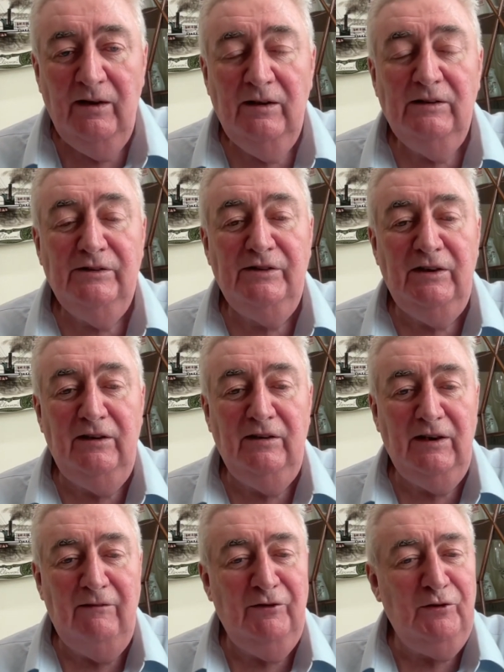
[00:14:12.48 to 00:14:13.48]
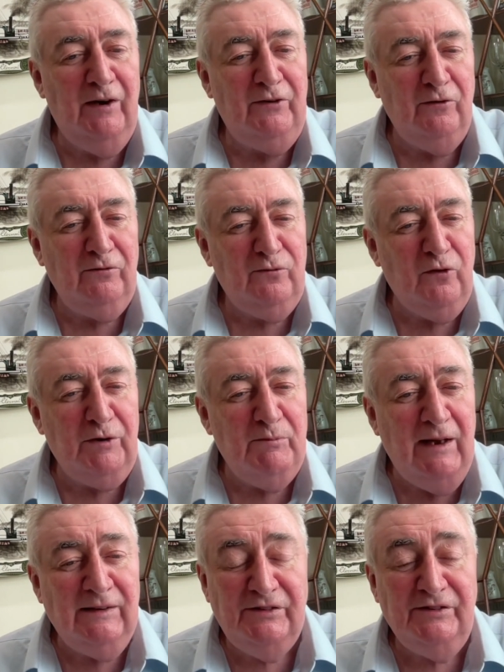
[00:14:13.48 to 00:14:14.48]
See, even though I don't go to
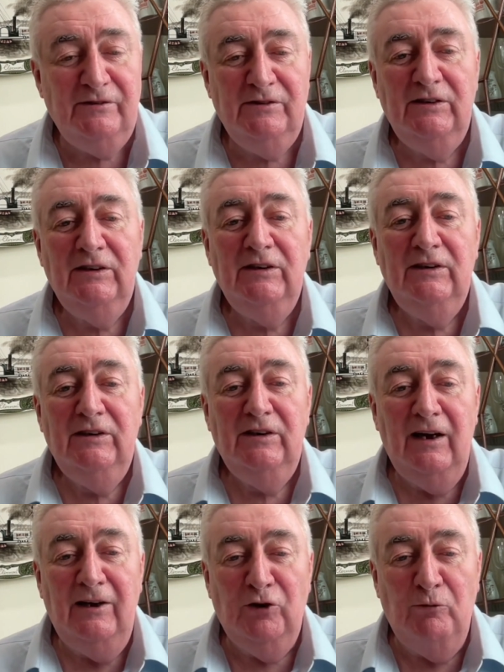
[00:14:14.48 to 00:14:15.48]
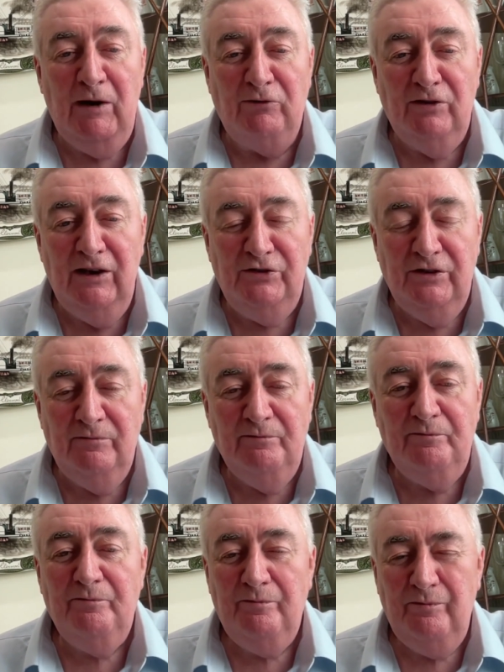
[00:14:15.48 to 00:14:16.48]
Mass, I know my religion.
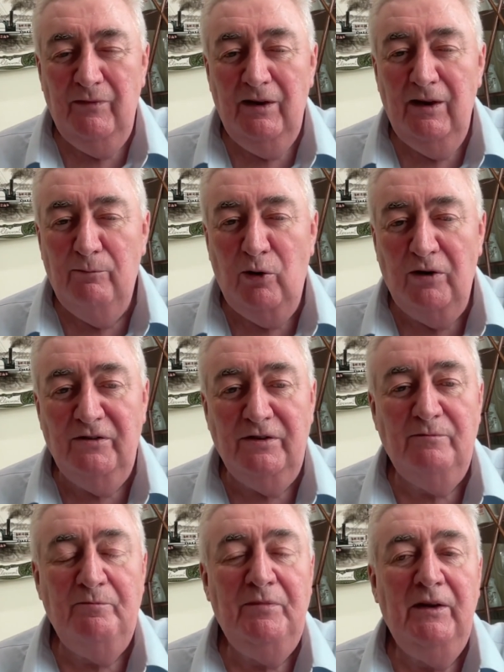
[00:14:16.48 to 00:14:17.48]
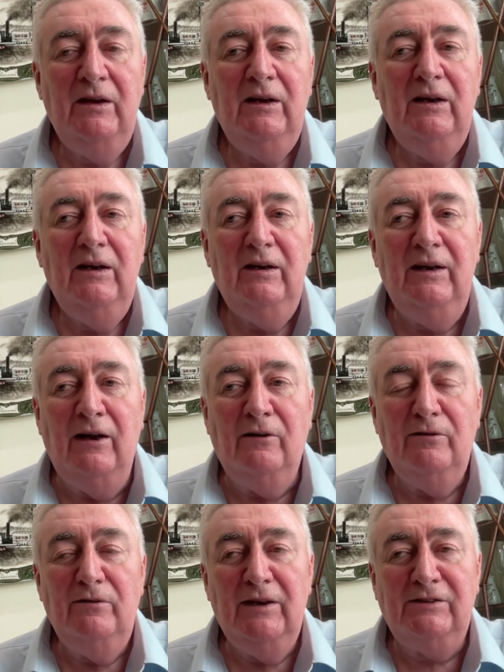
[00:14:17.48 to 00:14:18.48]
Important.
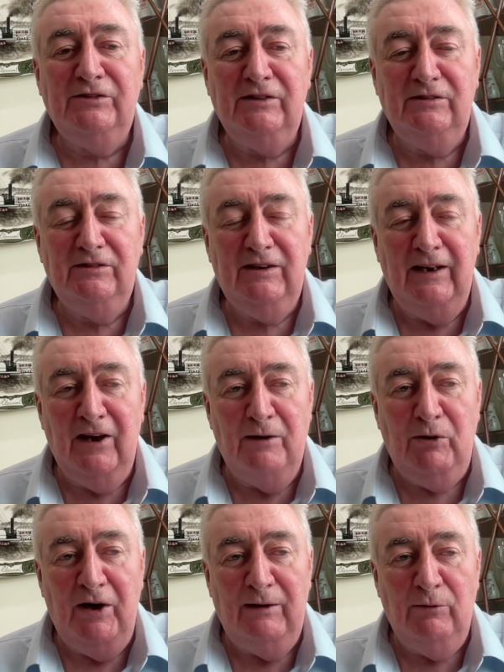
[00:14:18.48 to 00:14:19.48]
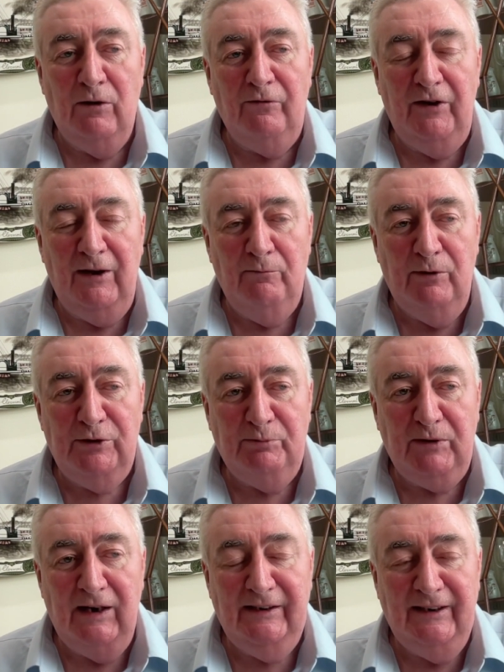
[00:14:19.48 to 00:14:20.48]
Now, let's get on about Annie Murphy and Bishop
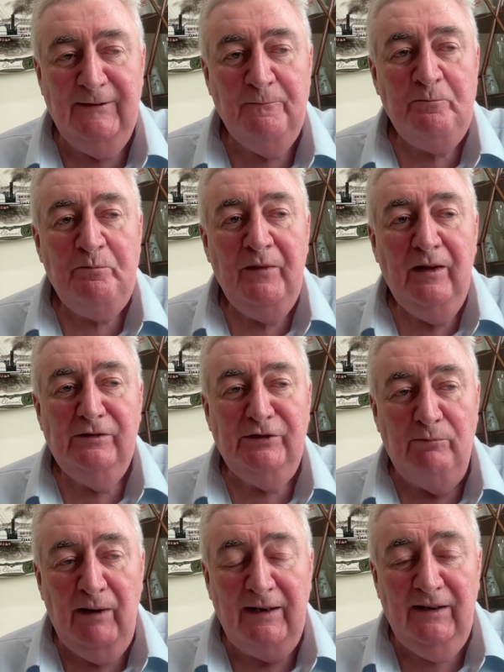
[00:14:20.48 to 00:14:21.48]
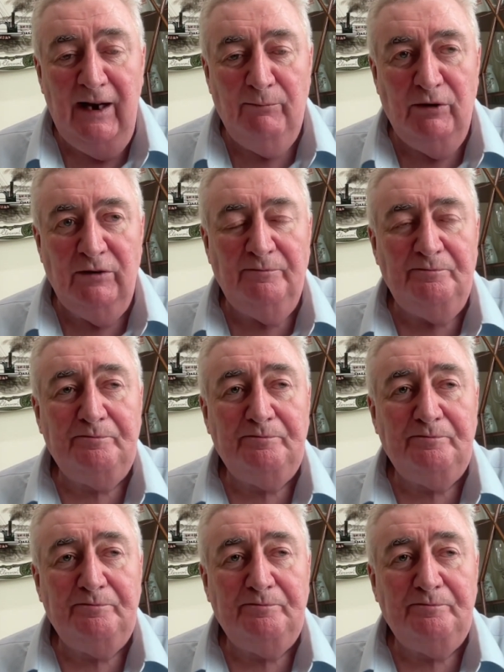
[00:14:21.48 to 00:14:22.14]
Casey. So my neighbour